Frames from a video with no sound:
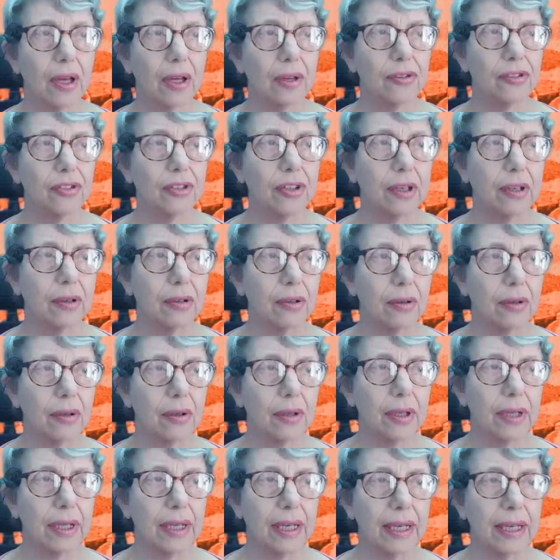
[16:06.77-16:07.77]

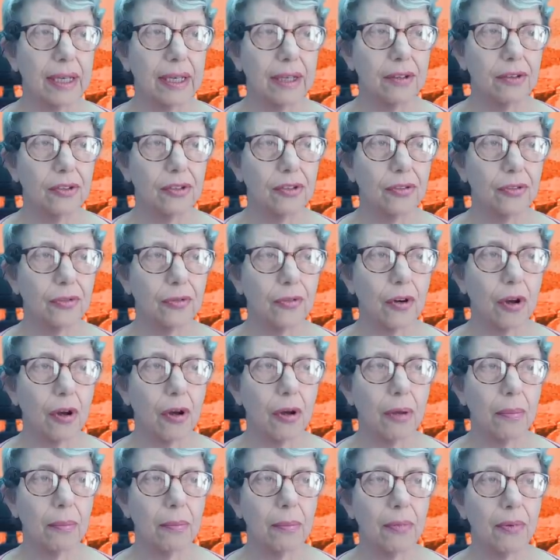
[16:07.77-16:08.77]
article is
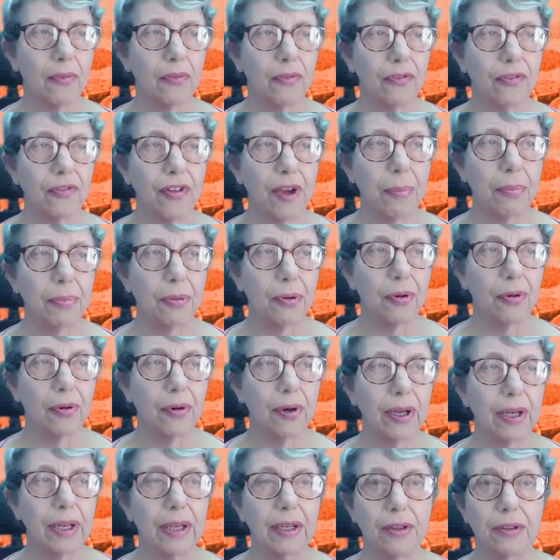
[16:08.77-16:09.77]
from
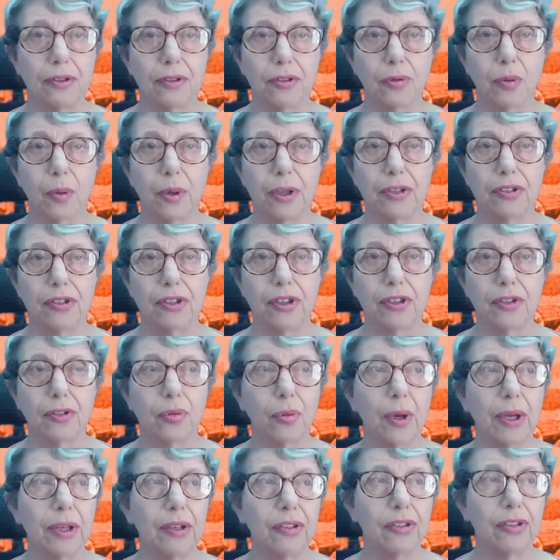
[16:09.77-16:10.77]
February
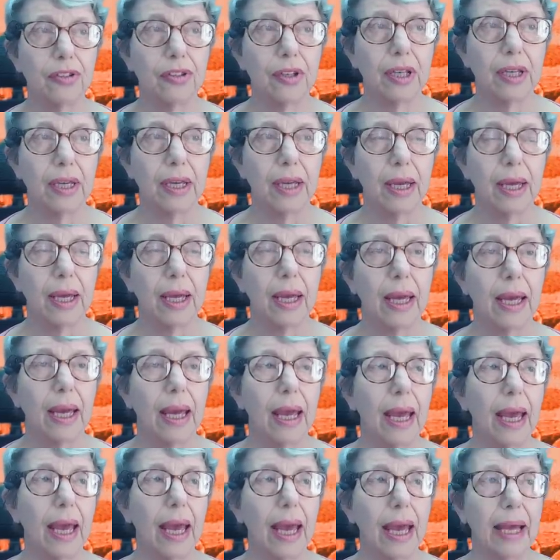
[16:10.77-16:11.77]
2020
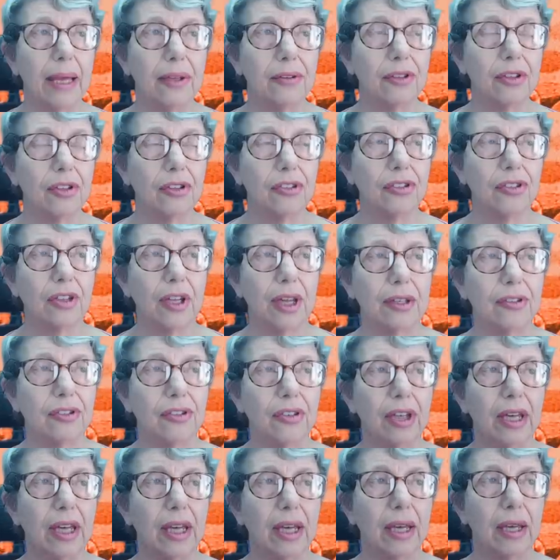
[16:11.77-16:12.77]
and it
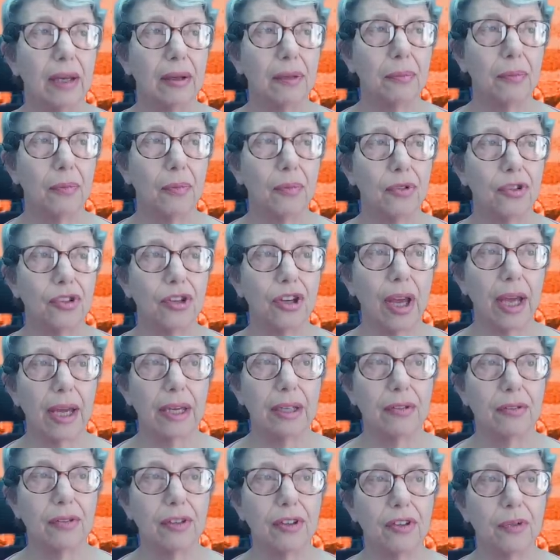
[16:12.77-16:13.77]
says here
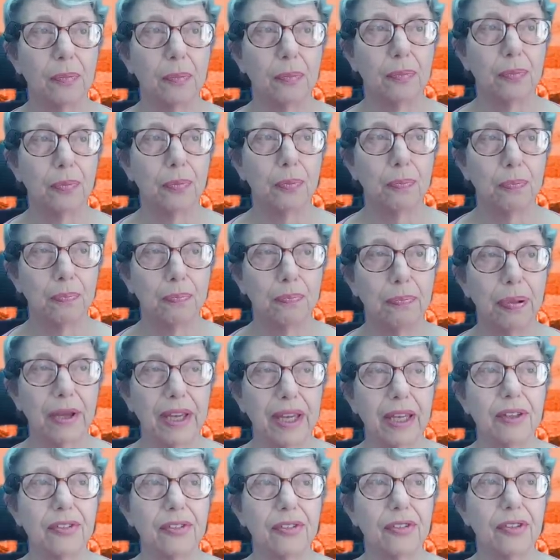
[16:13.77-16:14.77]
China is
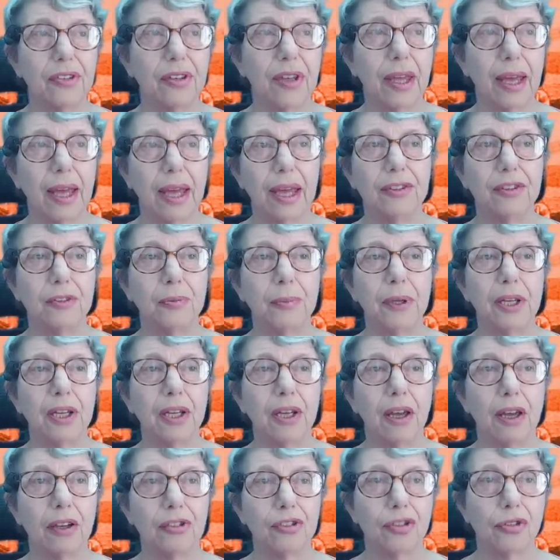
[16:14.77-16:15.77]
biggest
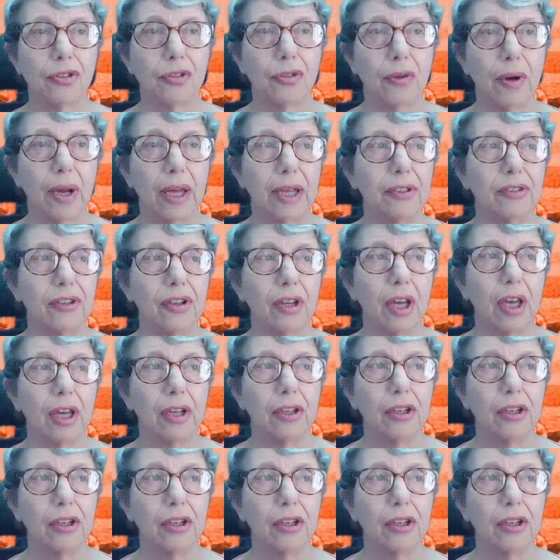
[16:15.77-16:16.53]
espionage threat